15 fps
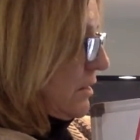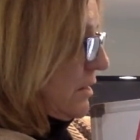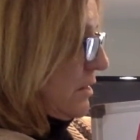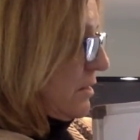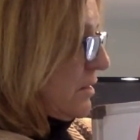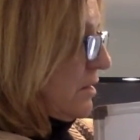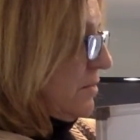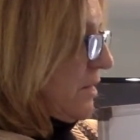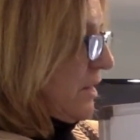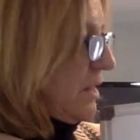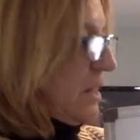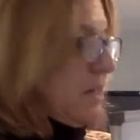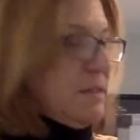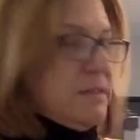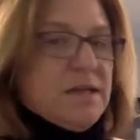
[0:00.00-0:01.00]
it's going to be a
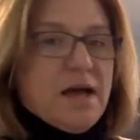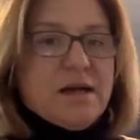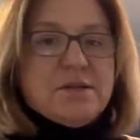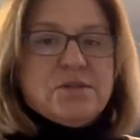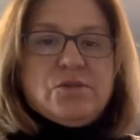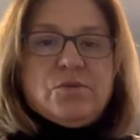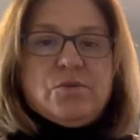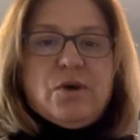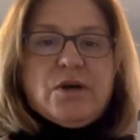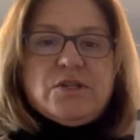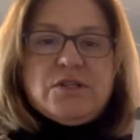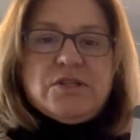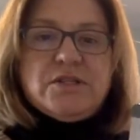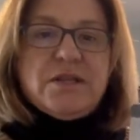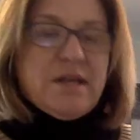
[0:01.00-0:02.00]
lot of socks to wash,
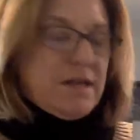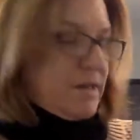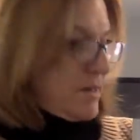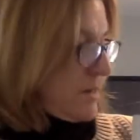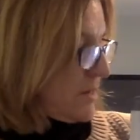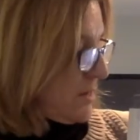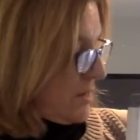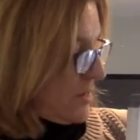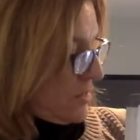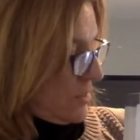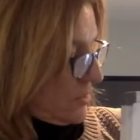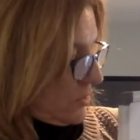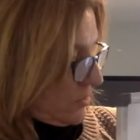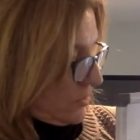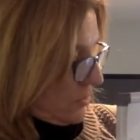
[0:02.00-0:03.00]
isn't it?
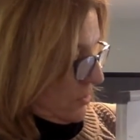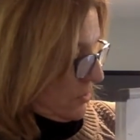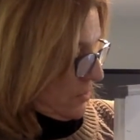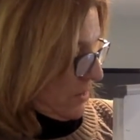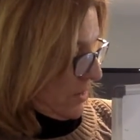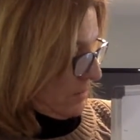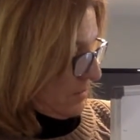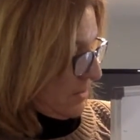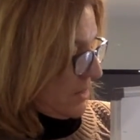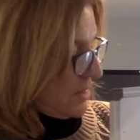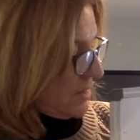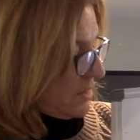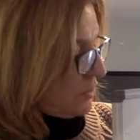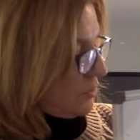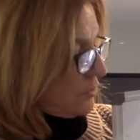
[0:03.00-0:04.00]
So on
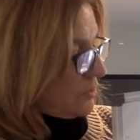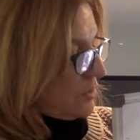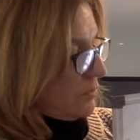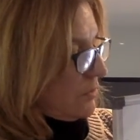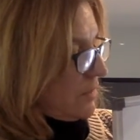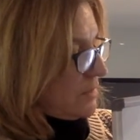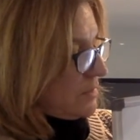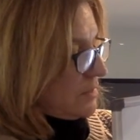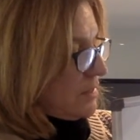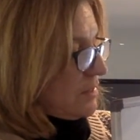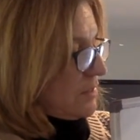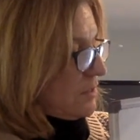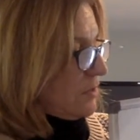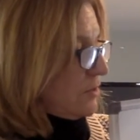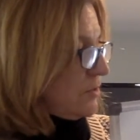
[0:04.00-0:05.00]
Monday, Tuesday, Wednesday, and
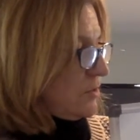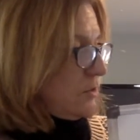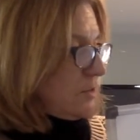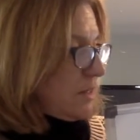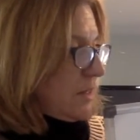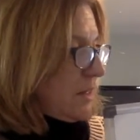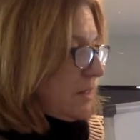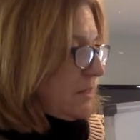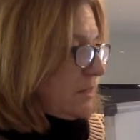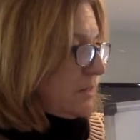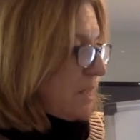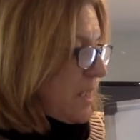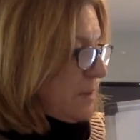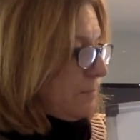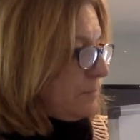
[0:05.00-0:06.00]
Thursday, let's
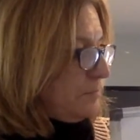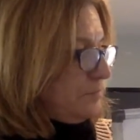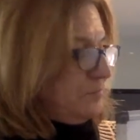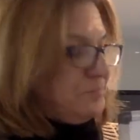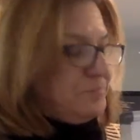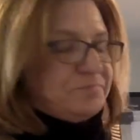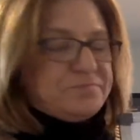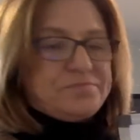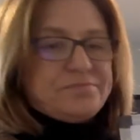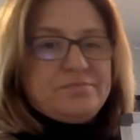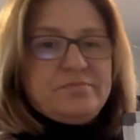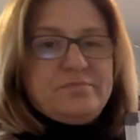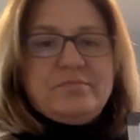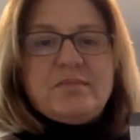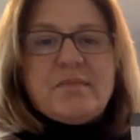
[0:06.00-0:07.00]
say,
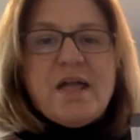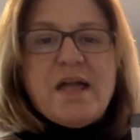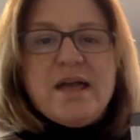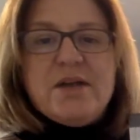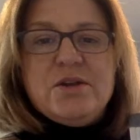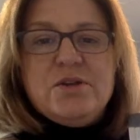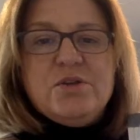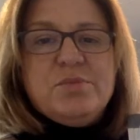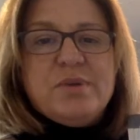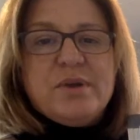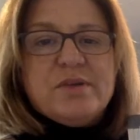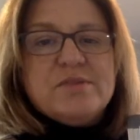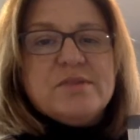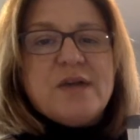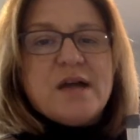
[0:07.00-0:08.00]
I had a new pair
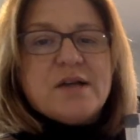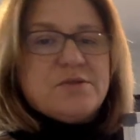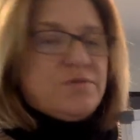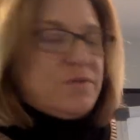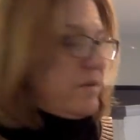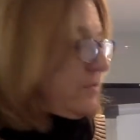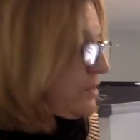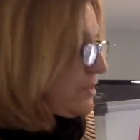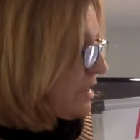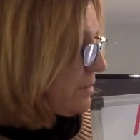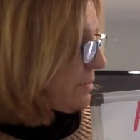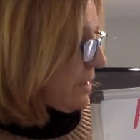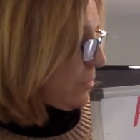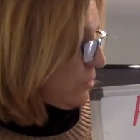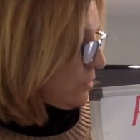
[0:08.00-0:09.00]
of socks for every time
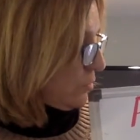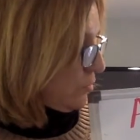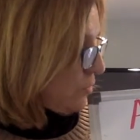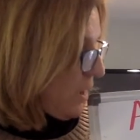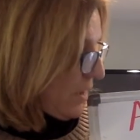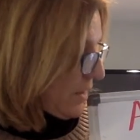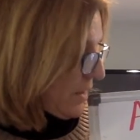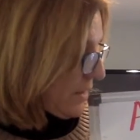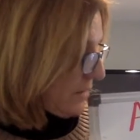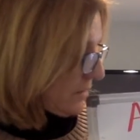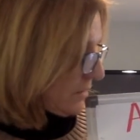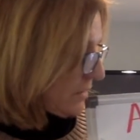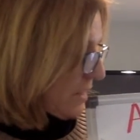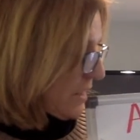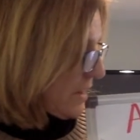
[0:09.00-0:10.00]
I was walking
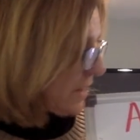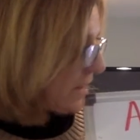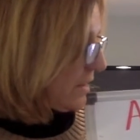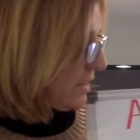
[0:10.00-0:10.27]
outside.